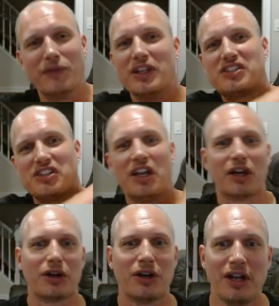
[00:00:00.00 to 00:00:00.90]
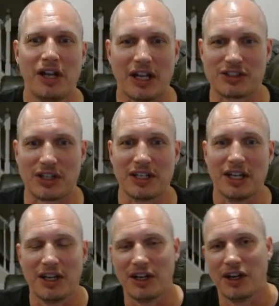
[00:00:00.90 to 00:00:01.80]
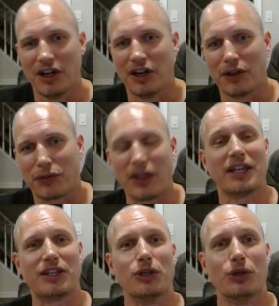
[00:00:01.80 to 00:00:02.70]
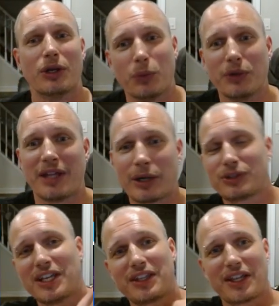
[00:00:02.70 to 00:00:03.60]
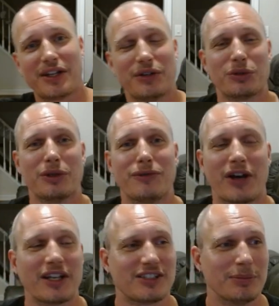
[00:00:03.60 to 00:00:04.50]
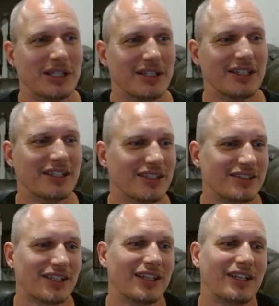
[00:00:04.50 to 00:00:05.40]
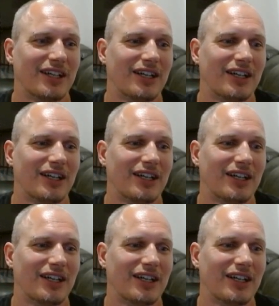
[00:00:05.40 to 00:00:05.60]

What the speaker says: this snare. It's like, thank you, and we'll now take that under advisement. And it's like,